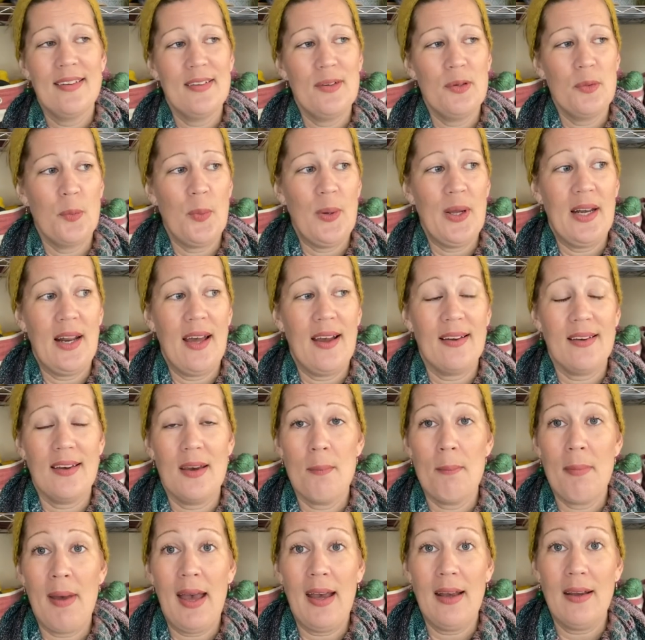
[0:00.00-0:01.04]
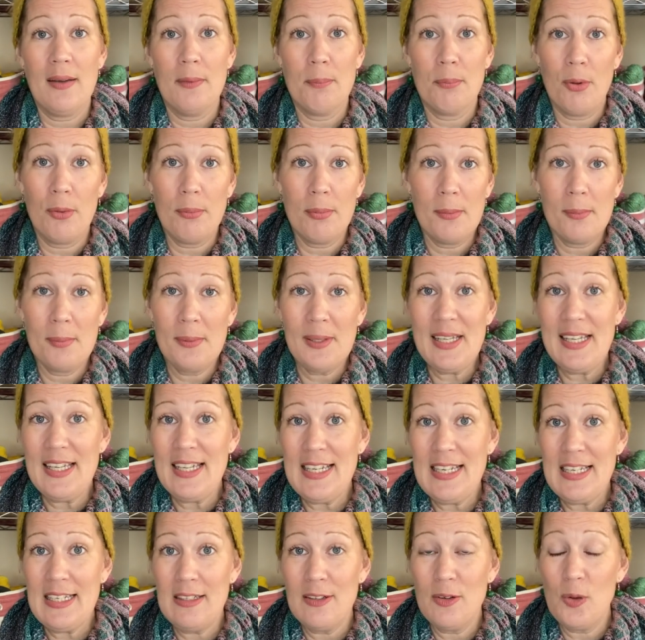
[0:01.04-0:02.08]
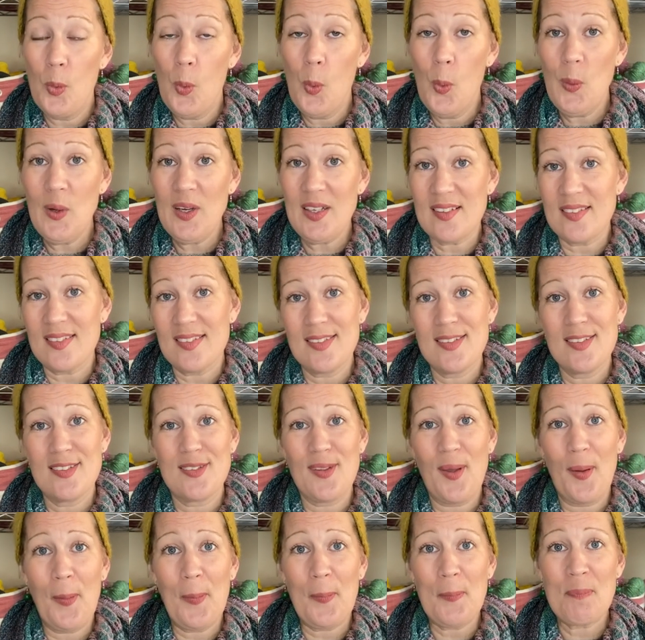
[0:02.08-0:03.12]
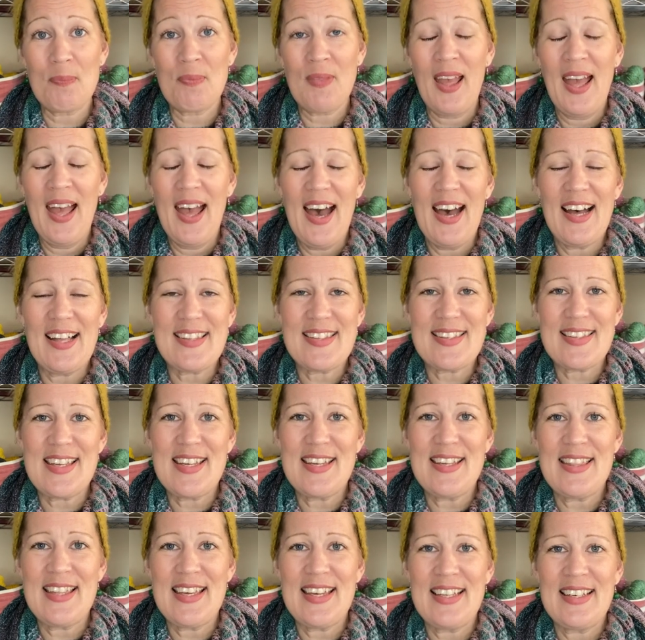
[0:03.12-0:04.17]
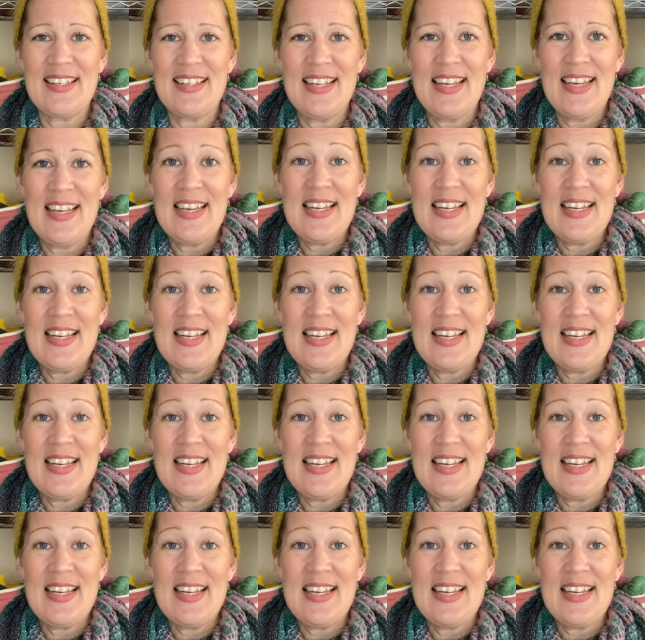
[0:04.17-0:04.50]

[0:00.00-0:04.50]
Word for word: when I come back, probably August. So I'll see you then.